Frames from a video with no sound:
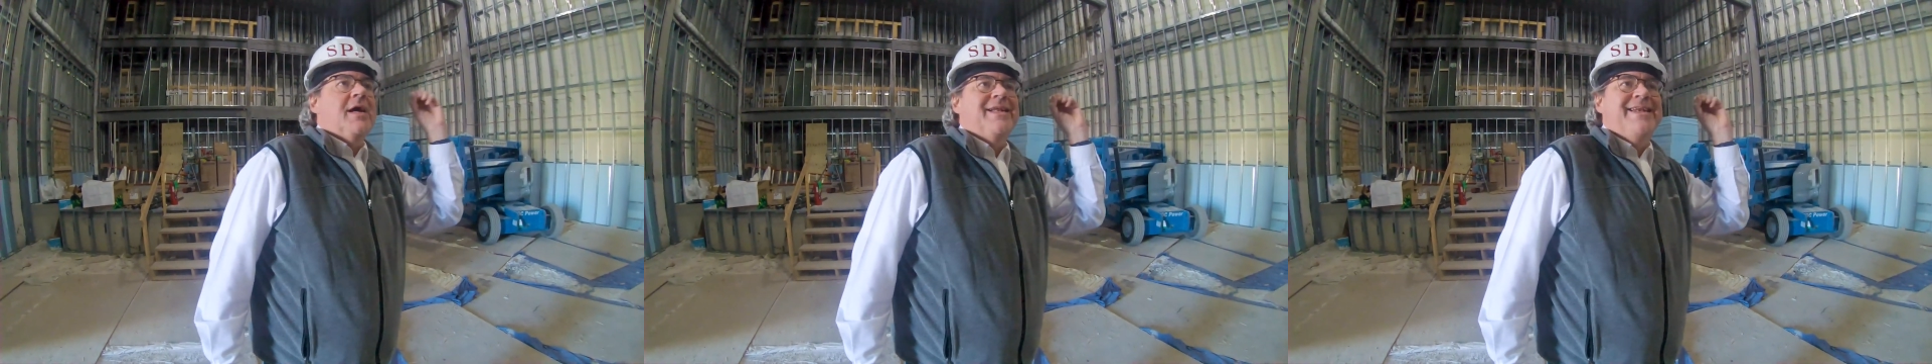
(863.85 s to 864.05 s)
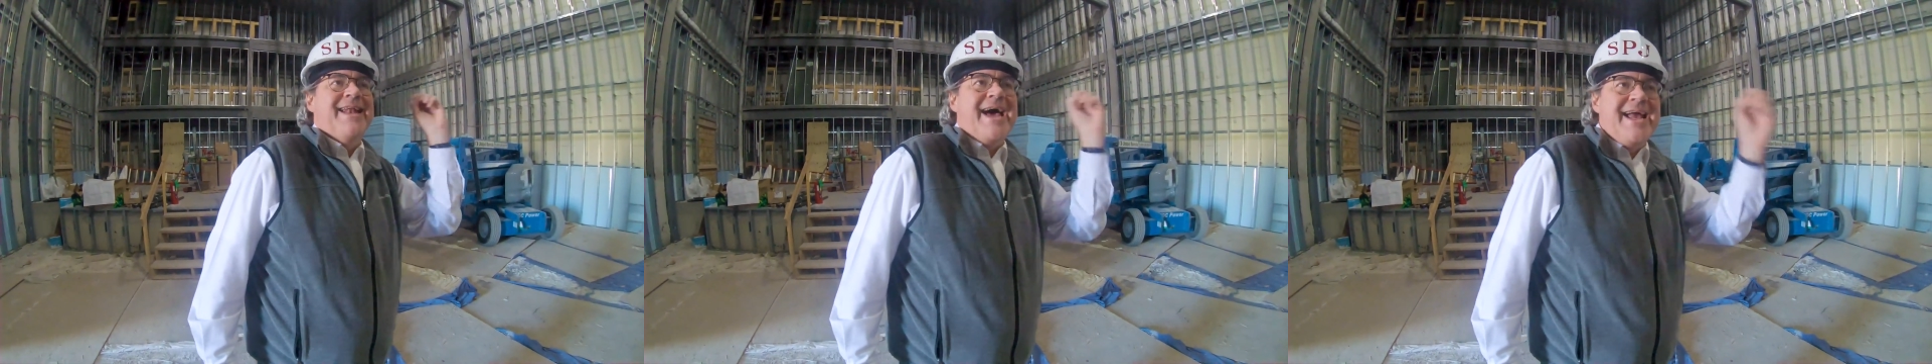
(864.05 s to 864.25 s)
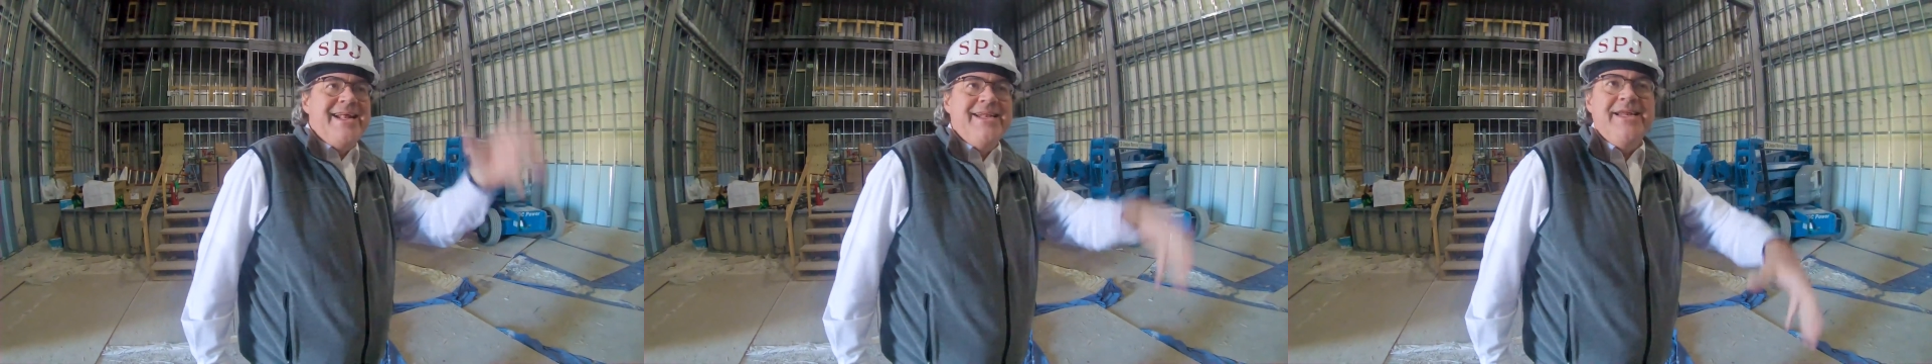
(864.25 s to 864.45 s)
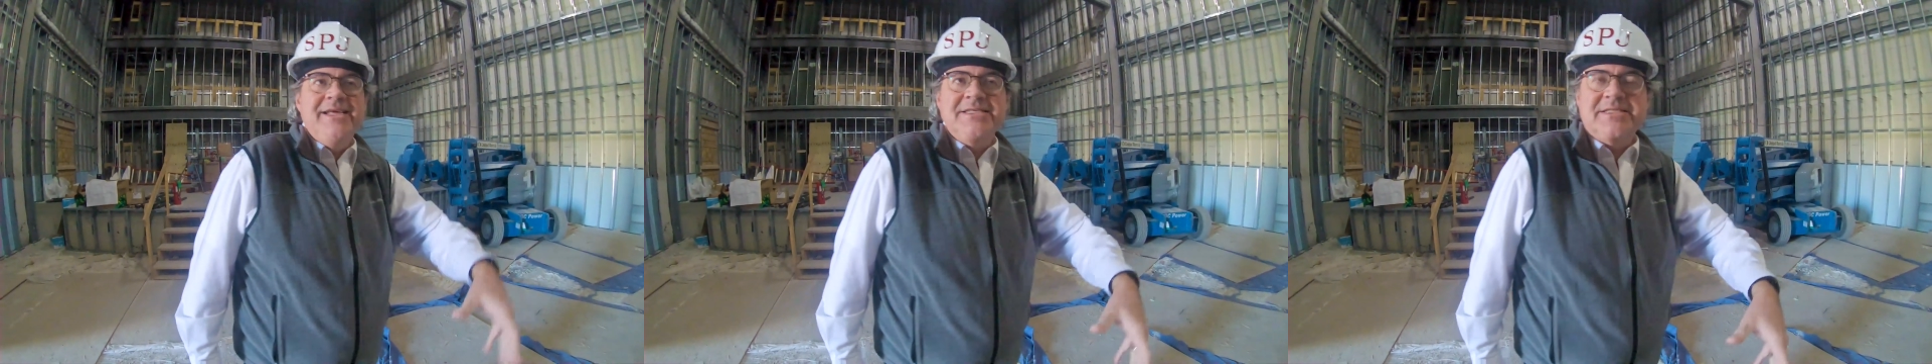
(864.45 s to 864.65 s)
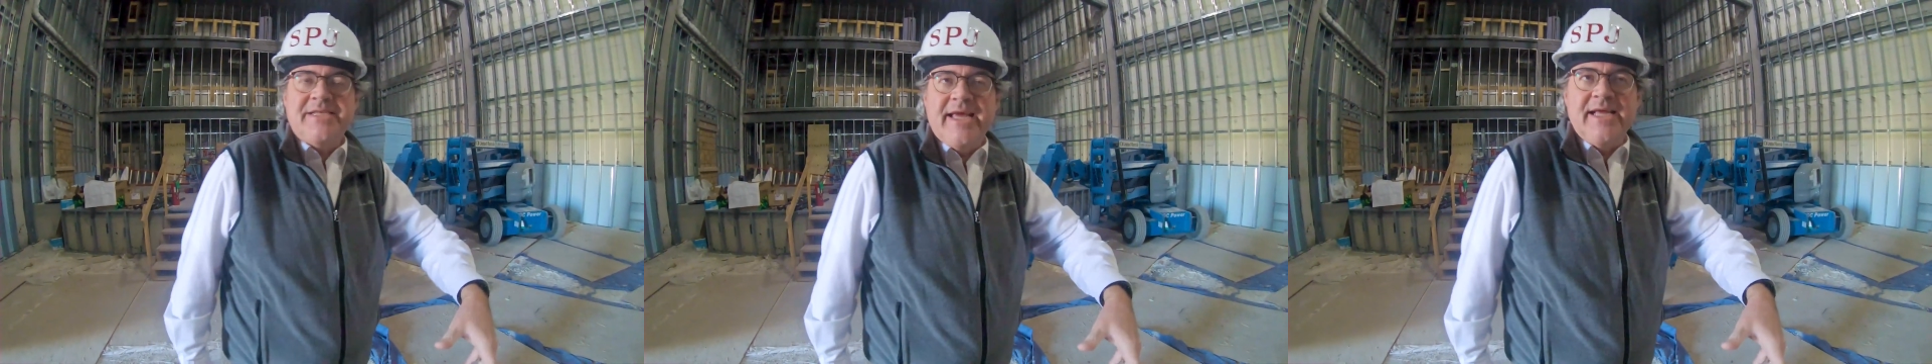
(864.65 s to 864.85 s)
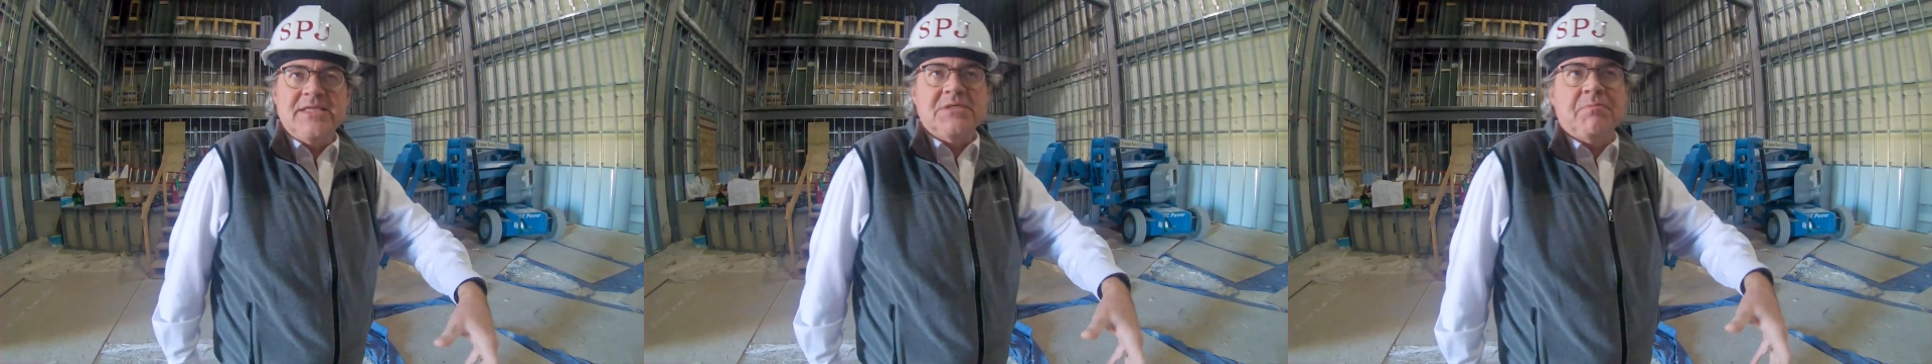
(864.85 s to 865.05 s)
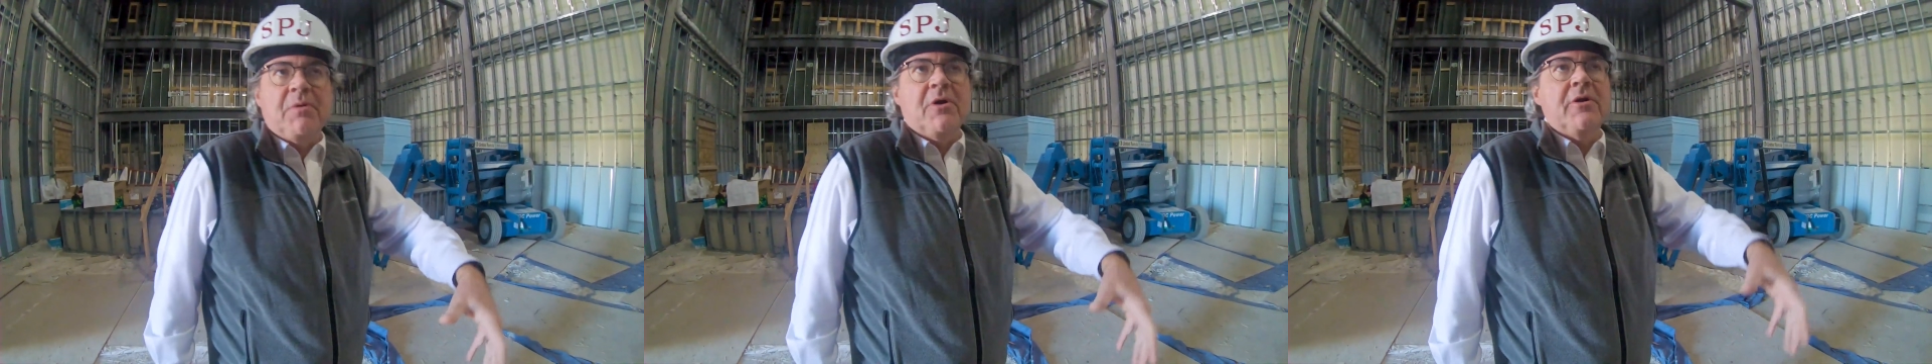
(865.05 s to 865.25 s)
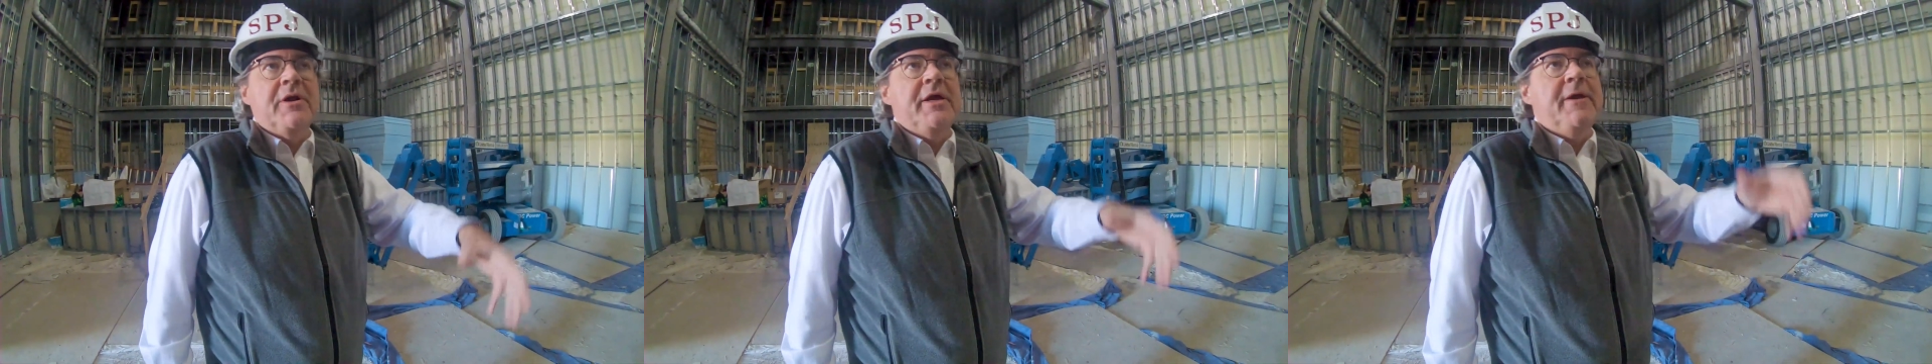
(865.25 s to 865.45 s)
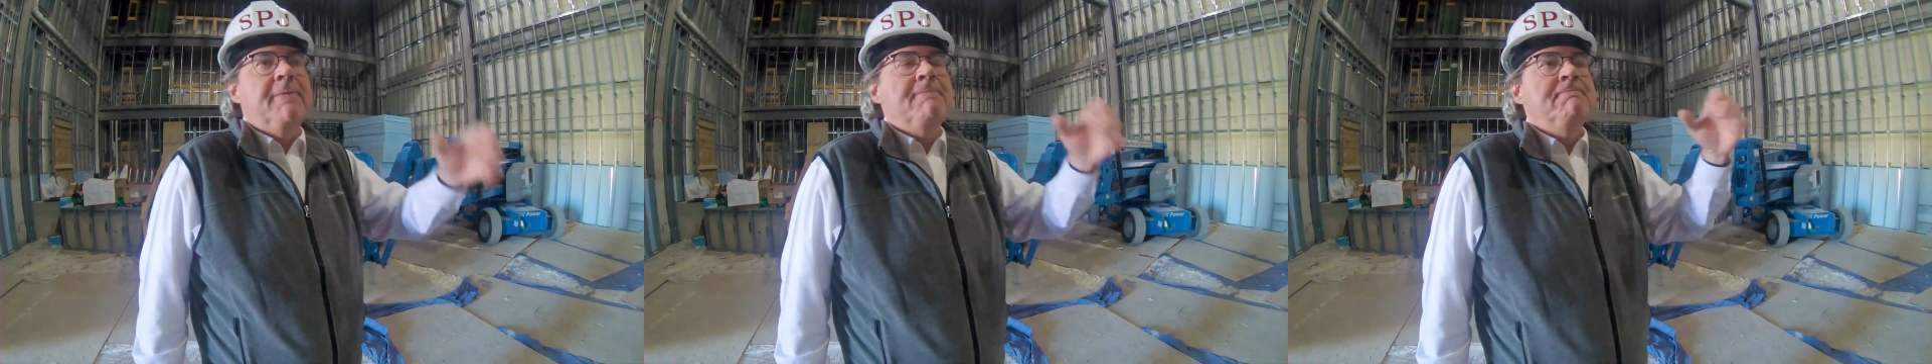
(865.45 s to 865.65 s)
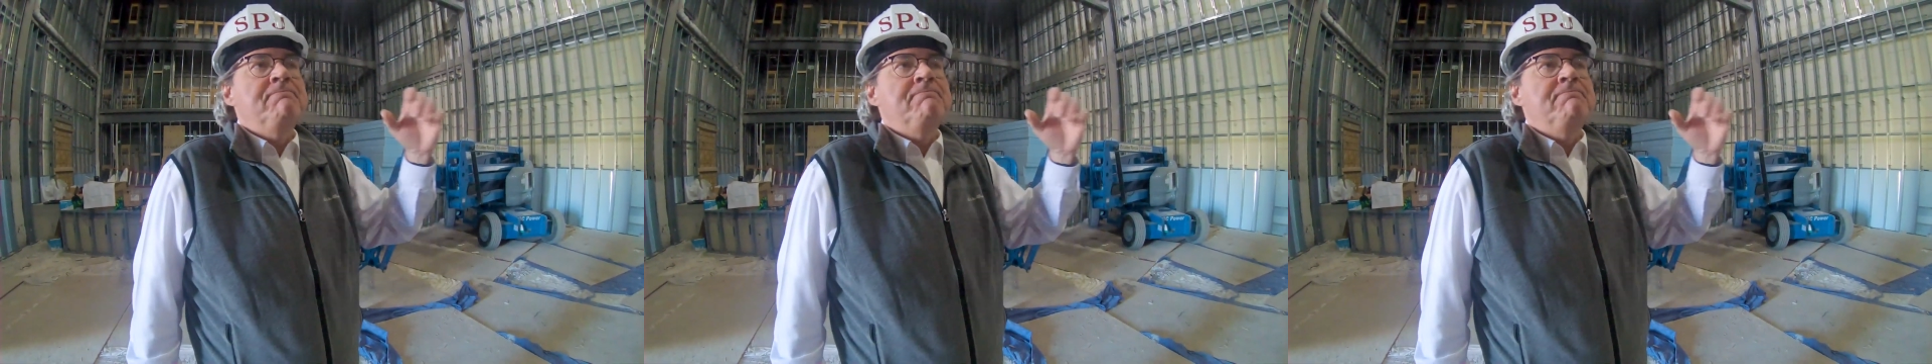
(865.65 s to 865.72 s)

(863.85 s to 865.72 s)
a 90s dance party,